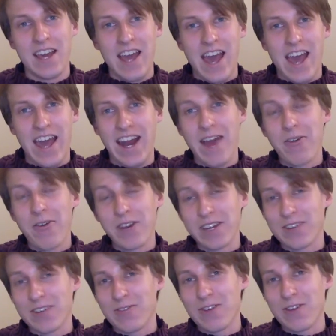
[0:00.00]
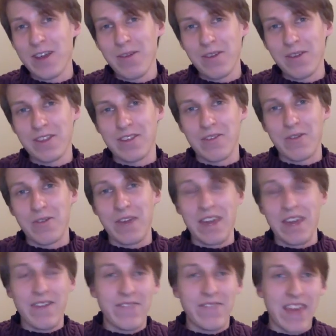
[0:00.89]
And I would agree with you
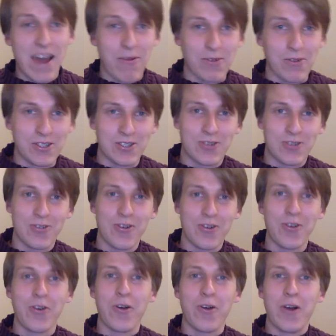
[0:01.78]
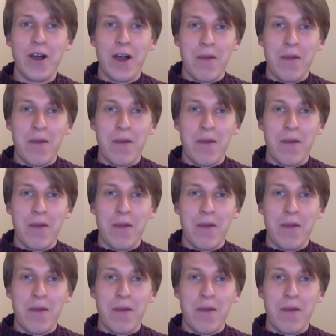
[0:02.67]
if that were true,